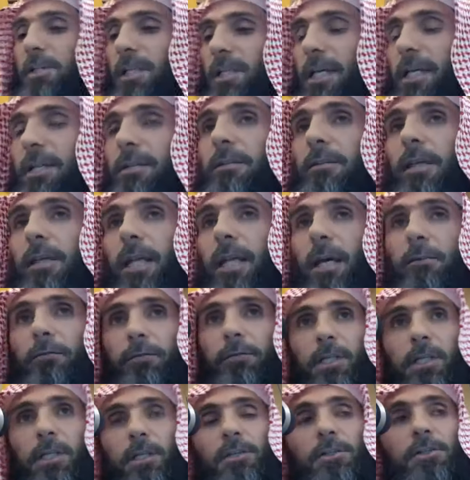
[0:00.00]
state and
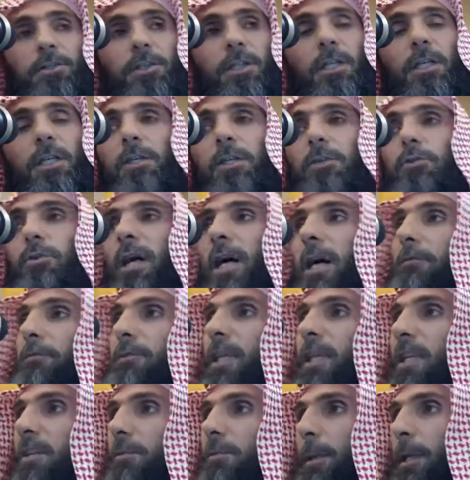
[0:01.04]
every country, you have
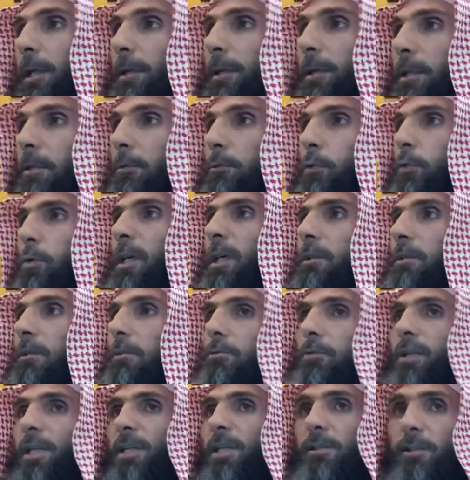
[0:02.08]
death penalty. For
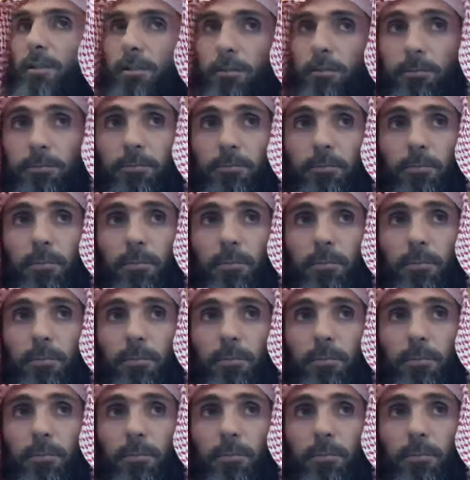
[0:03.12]
what? Treason.